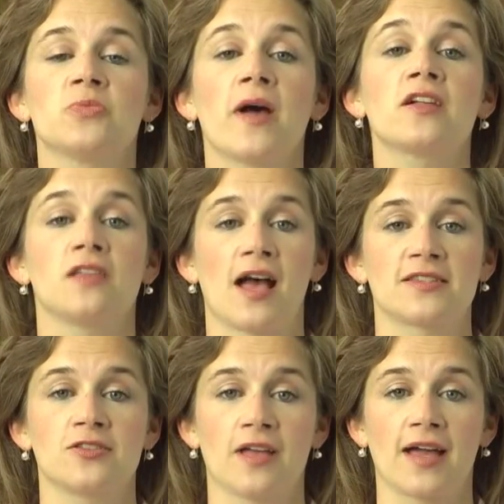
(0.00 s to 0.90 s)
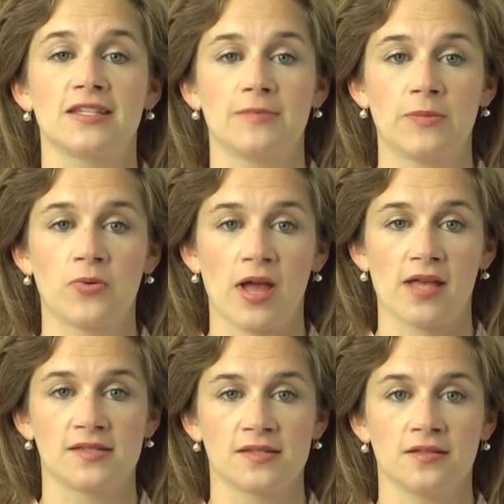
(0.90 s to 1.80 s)
by Classical Academic
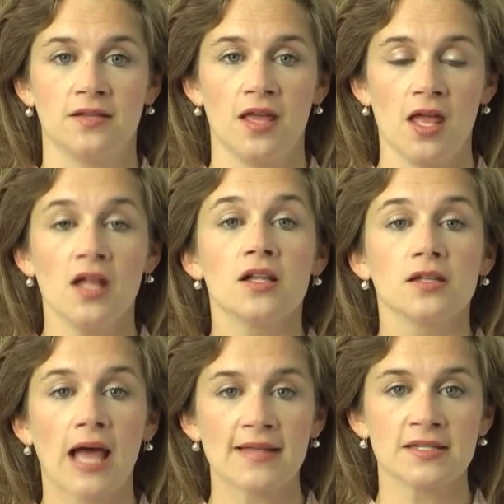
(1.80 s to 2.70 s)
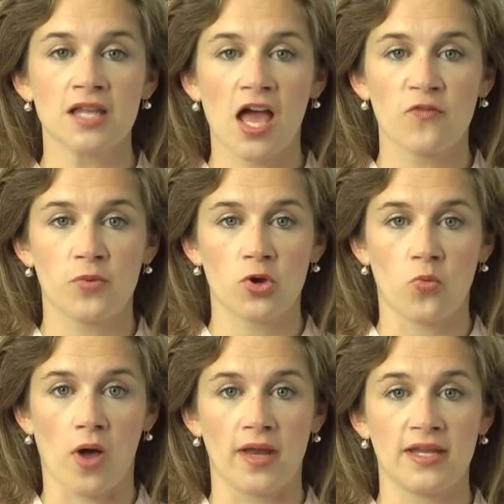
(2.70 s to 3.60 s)
Press. Latin Alive Book
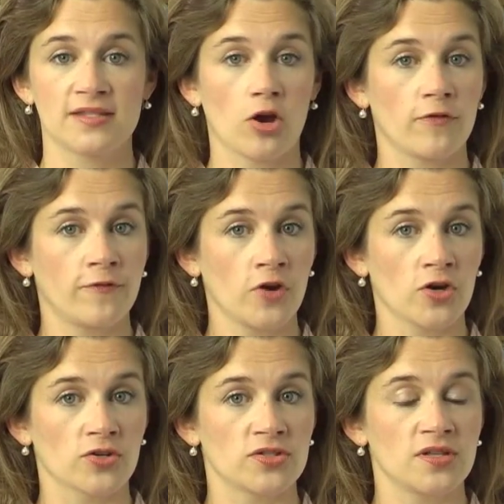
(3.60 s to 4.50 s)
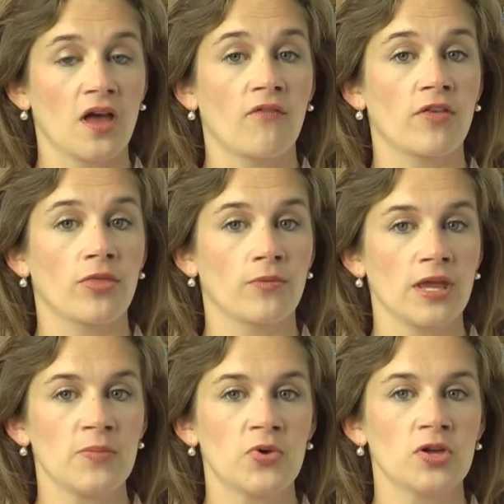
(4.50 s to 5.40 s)
1 is our first of a
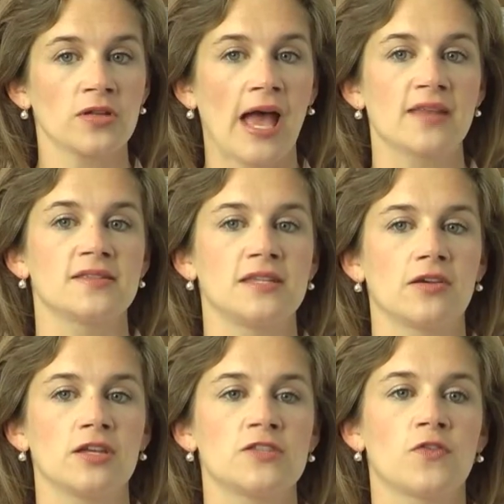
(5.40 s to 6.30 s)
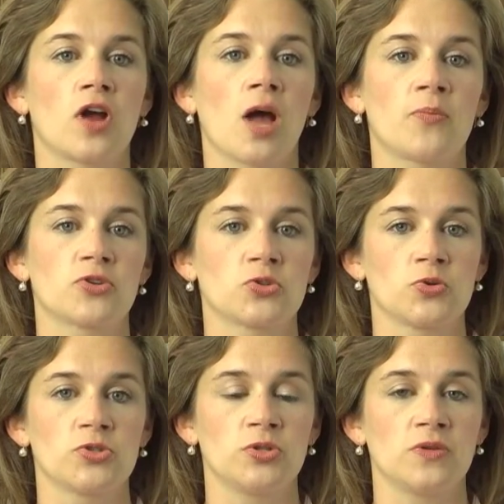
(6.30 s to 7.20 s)
3-book Latin series for upper school
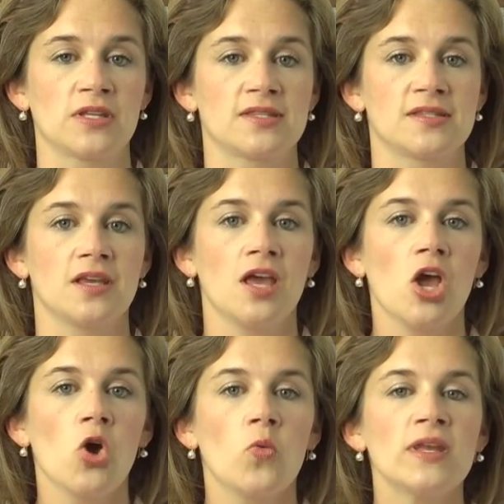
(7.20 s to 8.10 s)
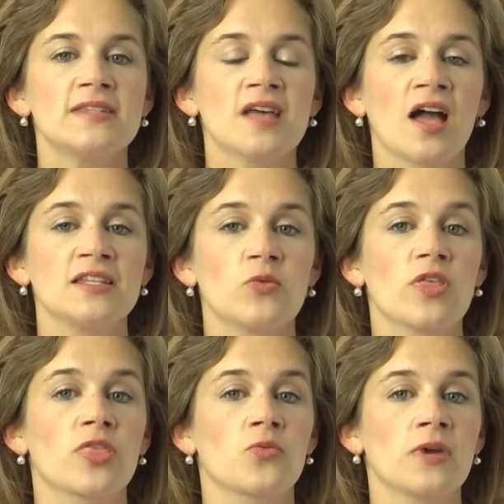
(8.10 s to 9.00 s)
students. We designed it
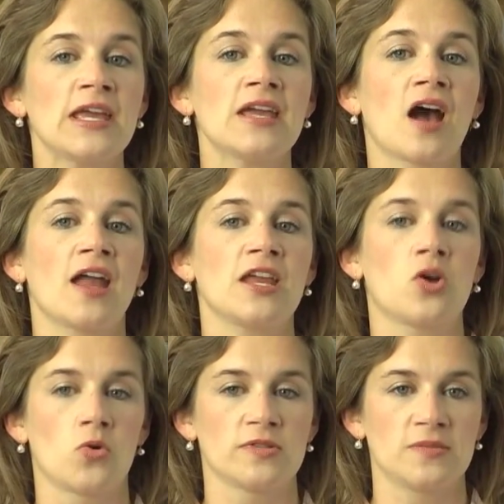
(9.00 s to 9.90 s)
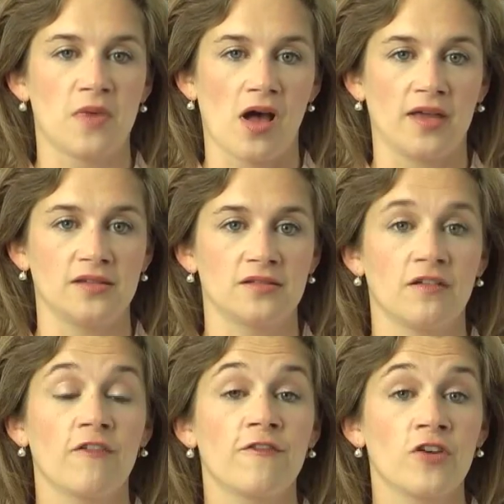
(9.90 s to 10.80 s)
with 3 guiding goals in mind.
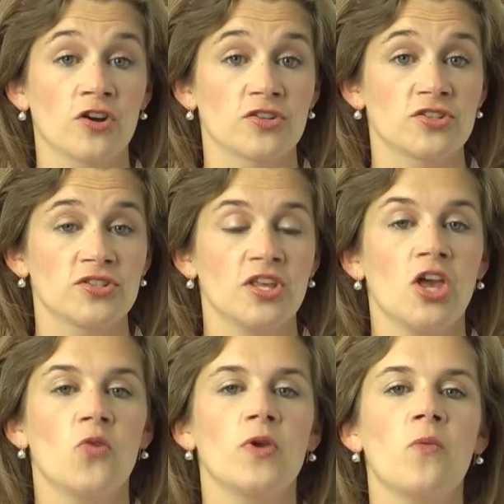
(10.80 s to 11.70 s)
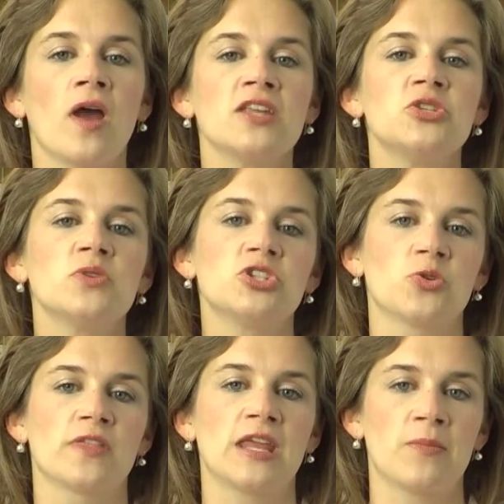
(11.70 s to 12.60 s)
First, we wanted to
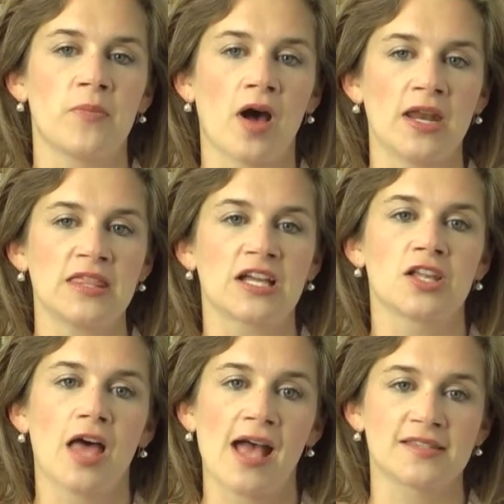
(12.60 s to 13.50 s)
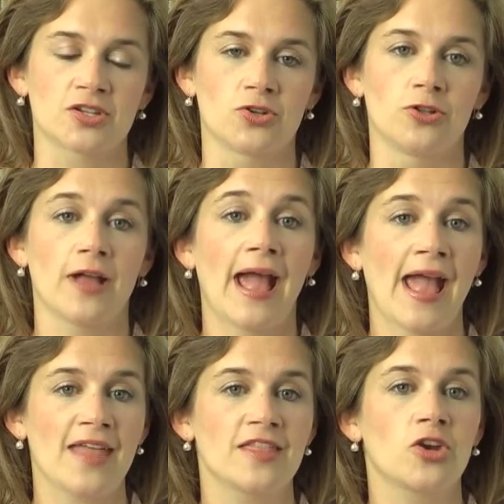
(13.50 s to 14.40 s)
ensure that it embodied the classical
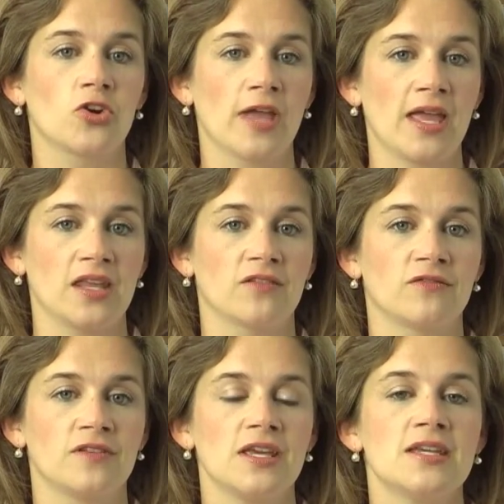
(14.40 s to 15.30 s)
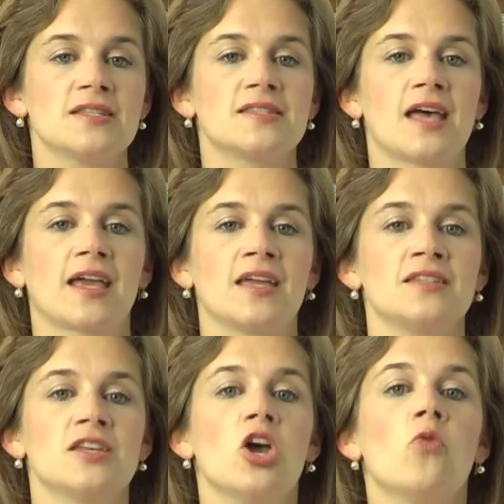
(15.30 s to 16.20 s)
and the creative.
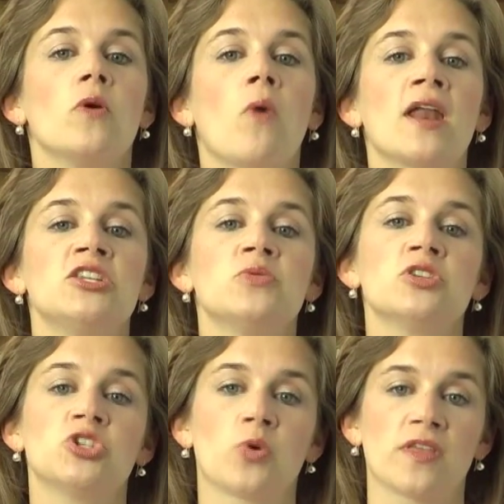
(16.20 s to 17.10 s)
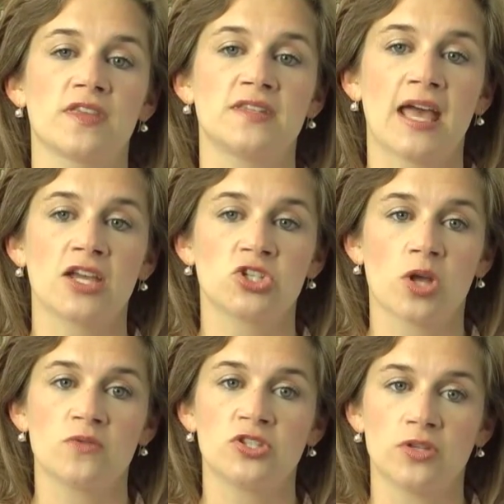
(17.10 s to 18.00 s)
Second, we wanted to ensure that the text
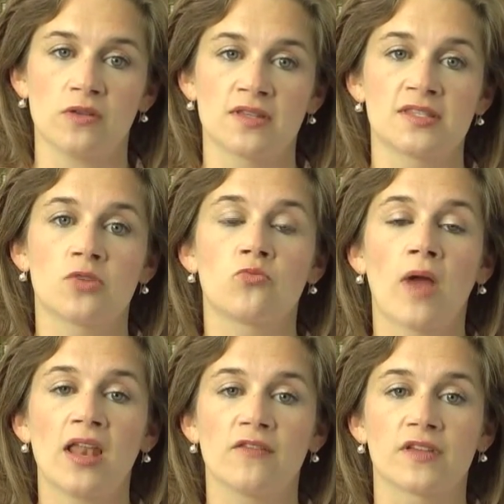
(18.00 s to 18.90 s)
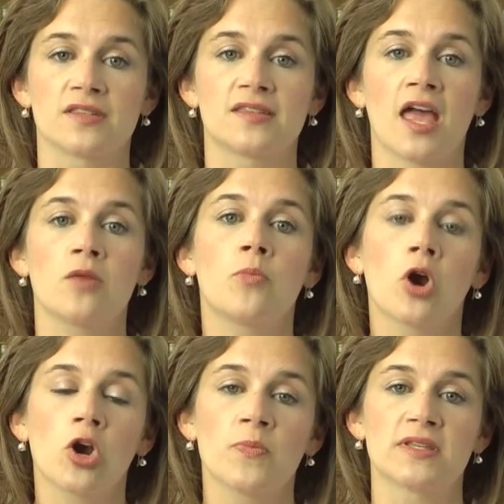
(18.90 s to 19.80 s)
showed students the relevance and
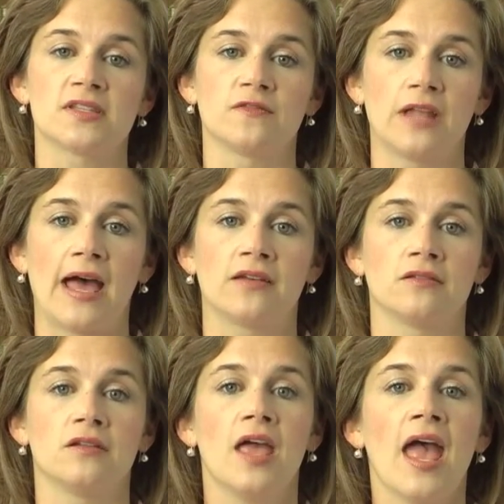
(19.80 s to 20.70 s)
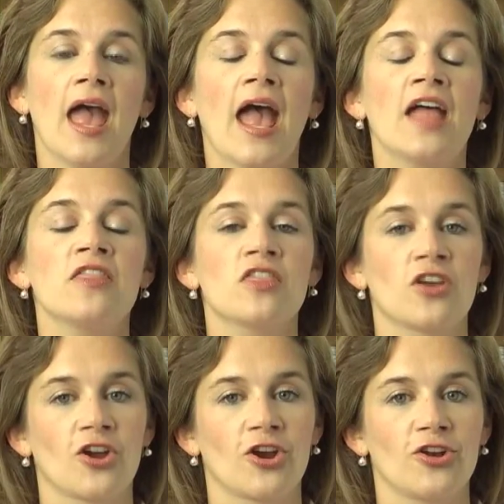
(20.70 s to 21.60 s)
purpose of Latin. And
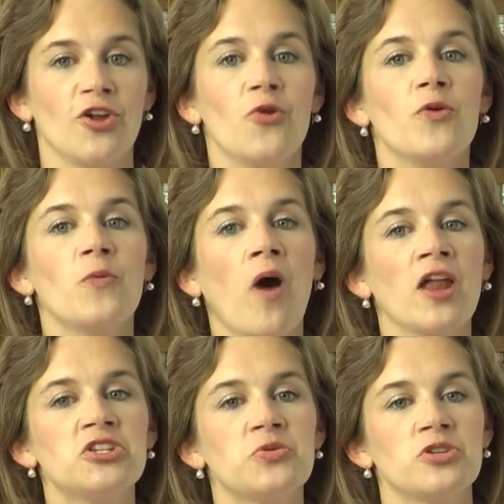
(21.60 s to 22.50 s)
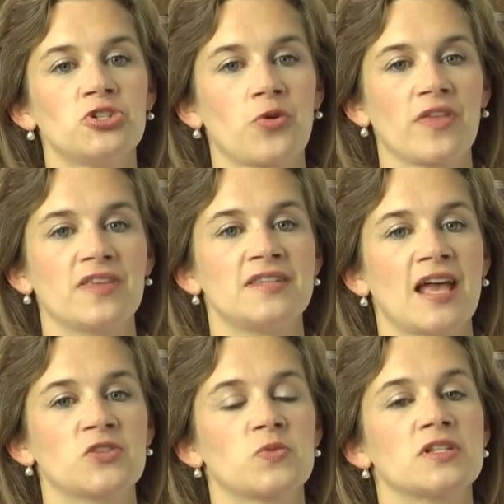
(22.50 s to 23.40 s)
third, we wanted to ensure that the
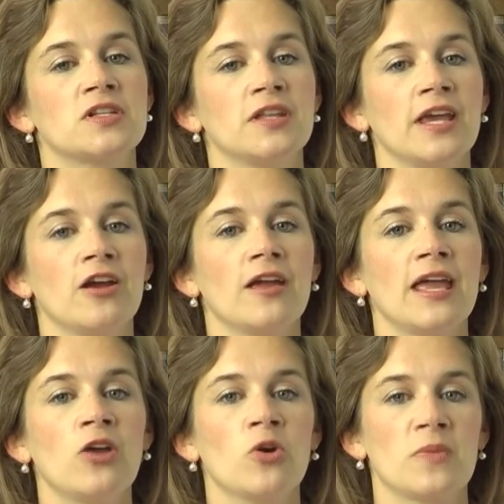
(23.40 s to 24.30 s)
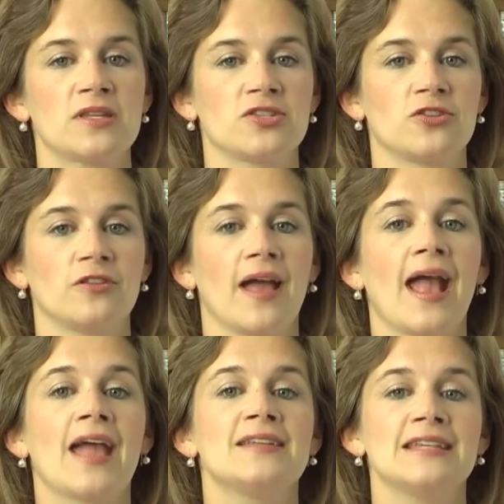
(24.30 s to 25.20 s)
text was clear, incremental,
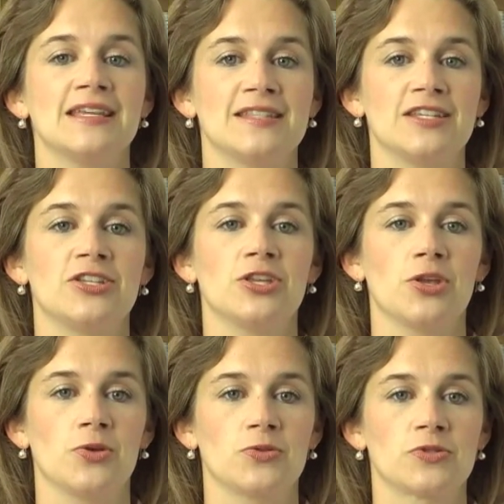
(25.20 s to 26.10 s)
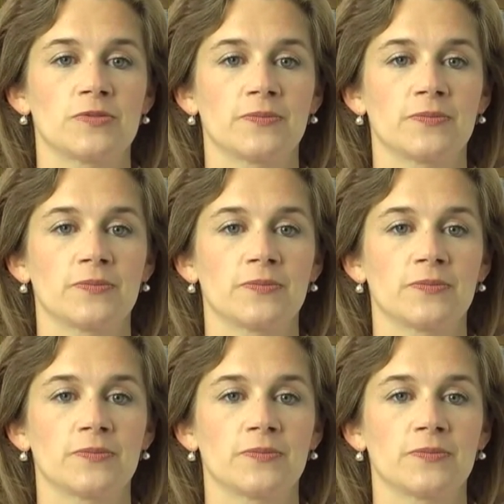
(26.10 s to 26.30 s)
and easy to use.